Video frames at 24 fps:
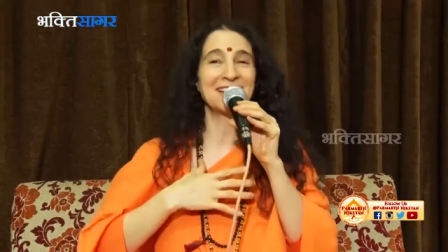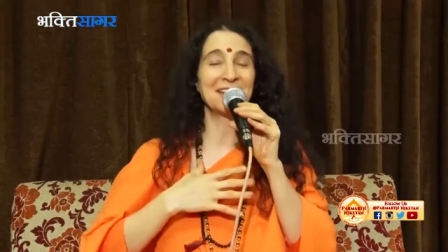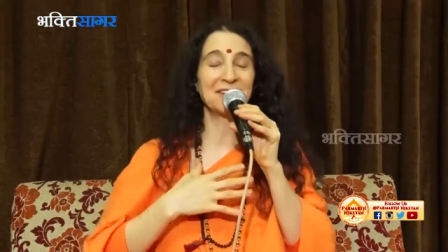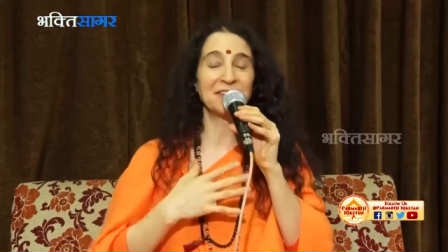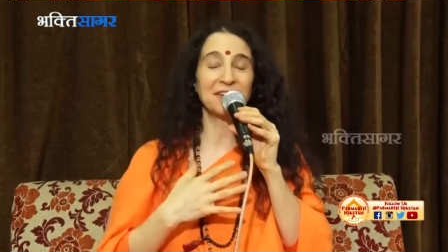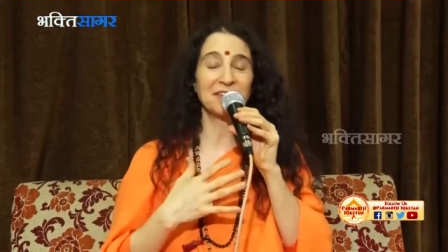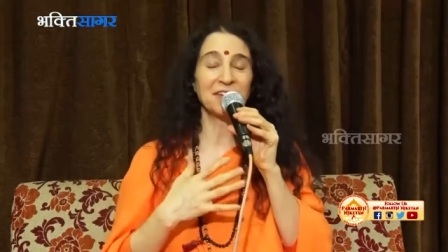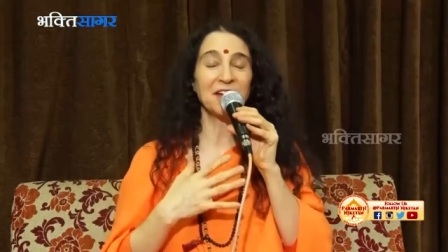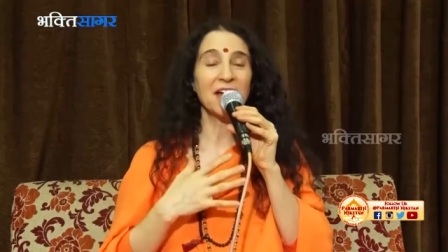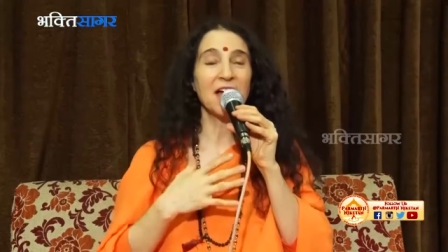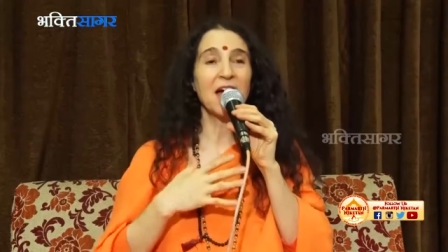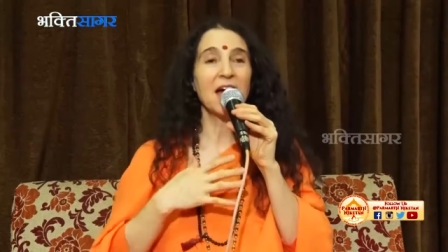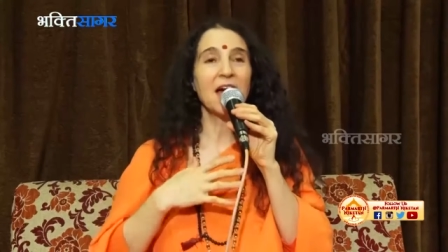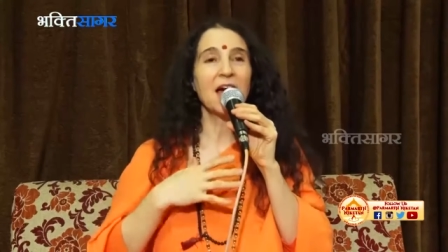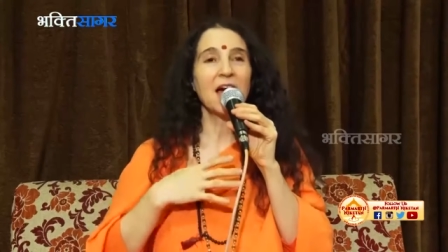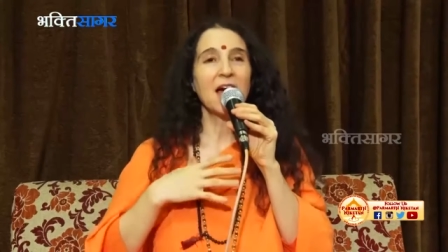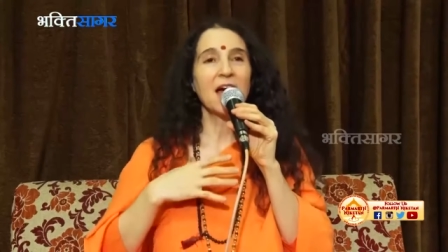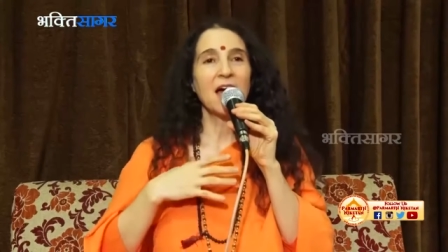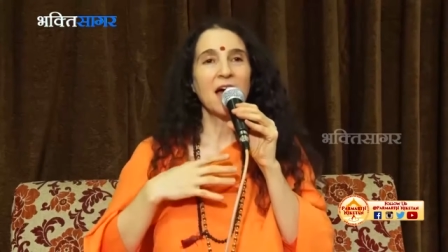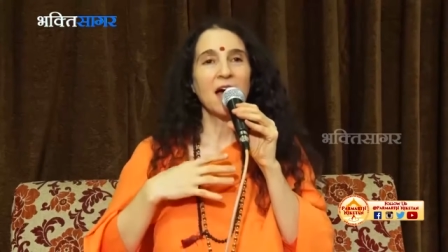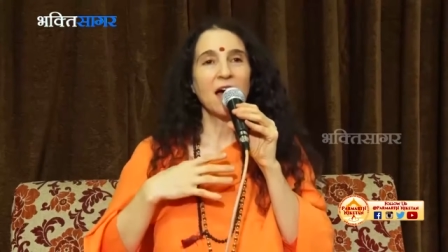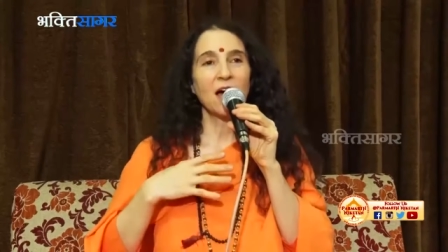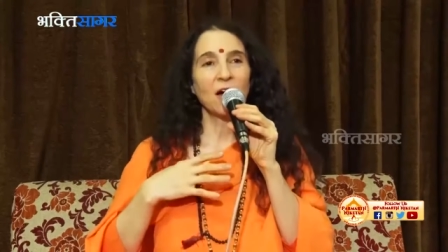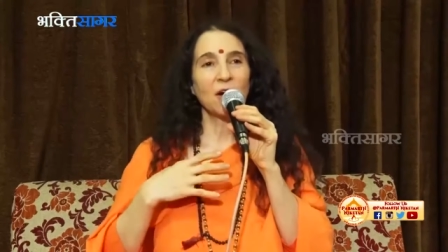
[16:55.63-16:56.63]
and they've never
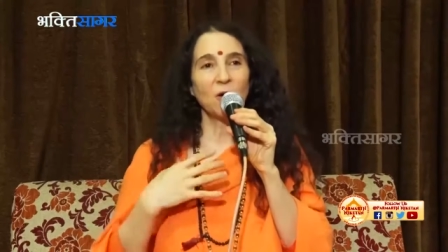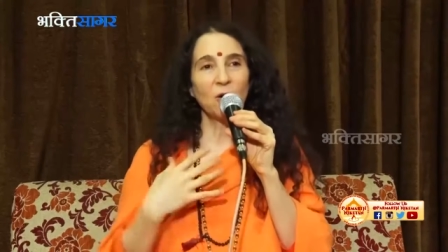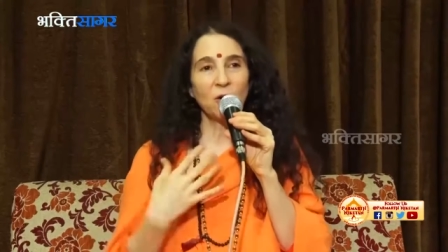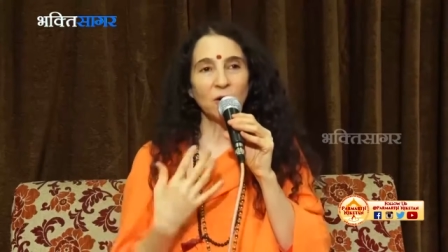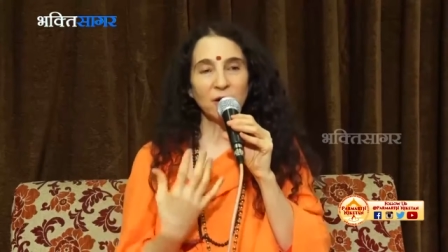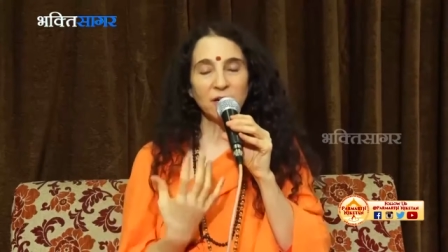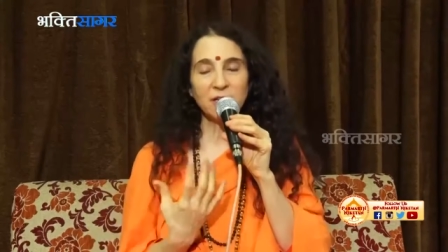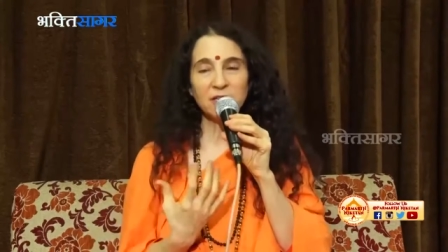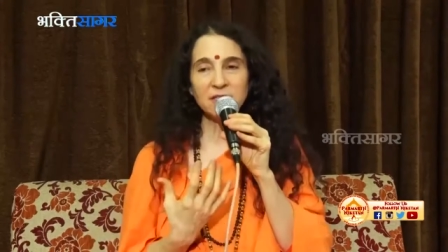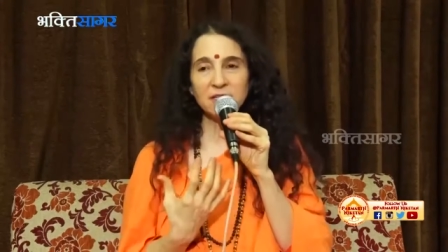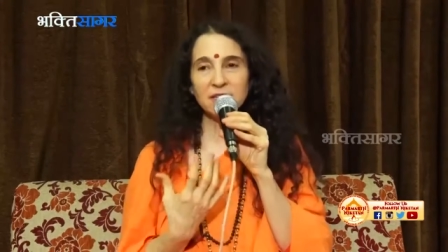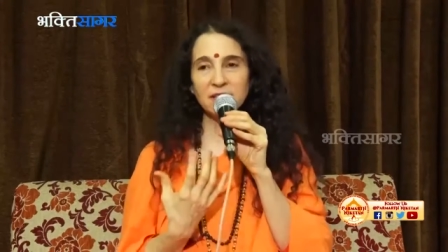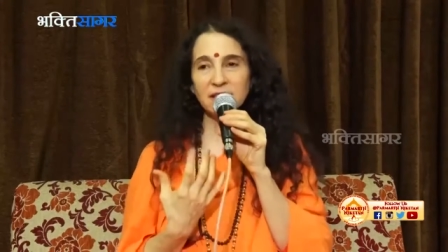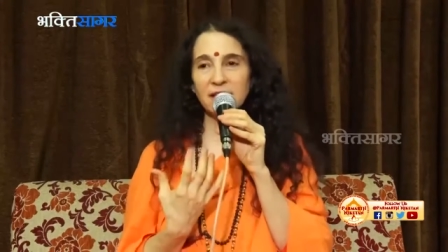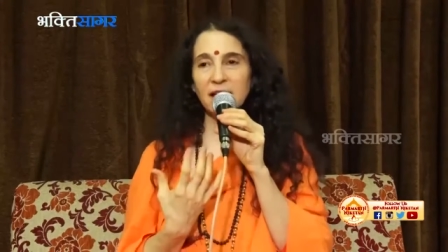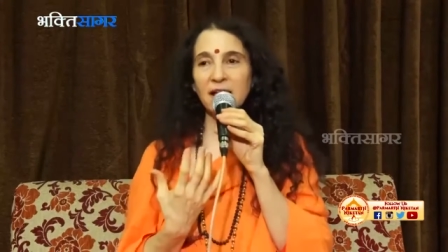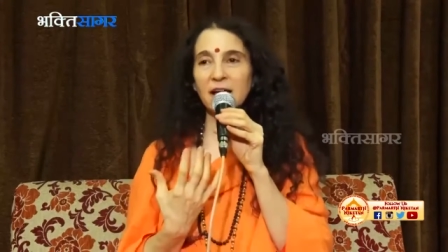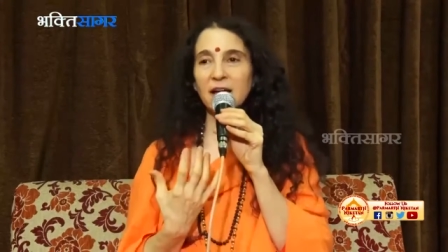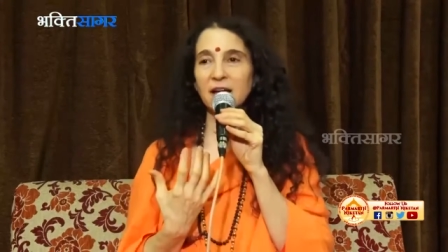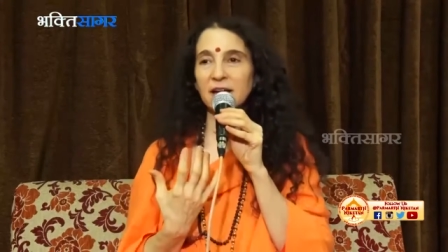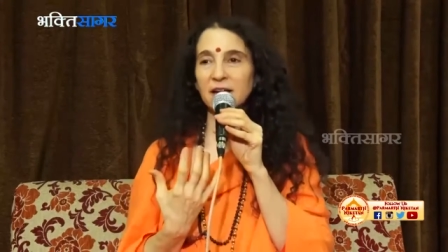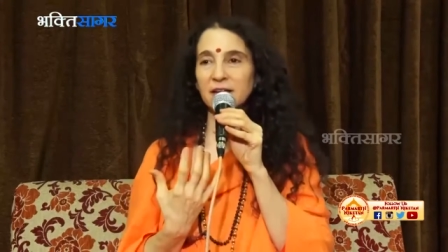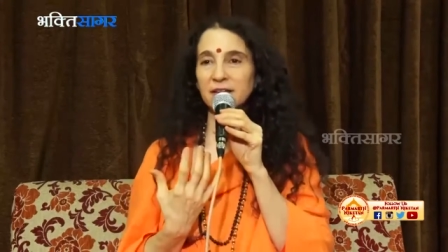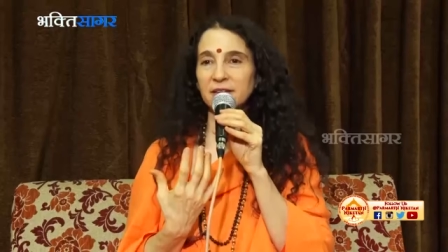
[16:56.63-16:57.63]
according to
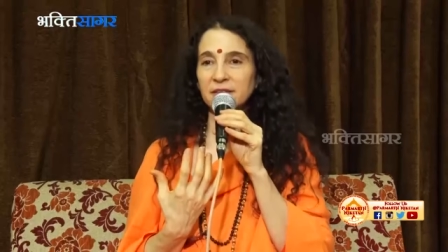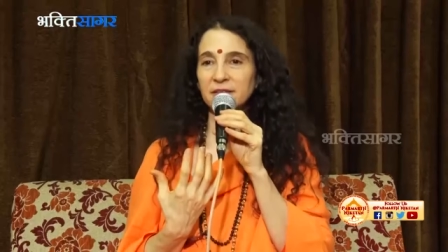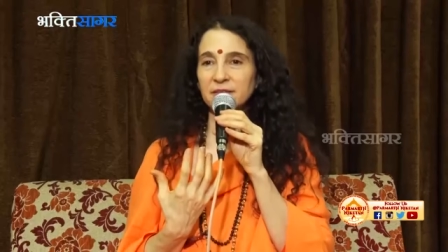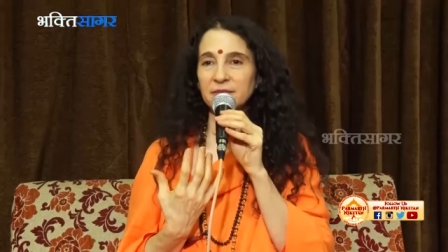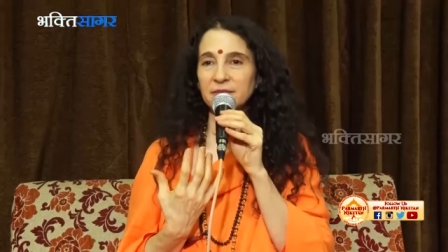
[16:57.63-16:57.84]
that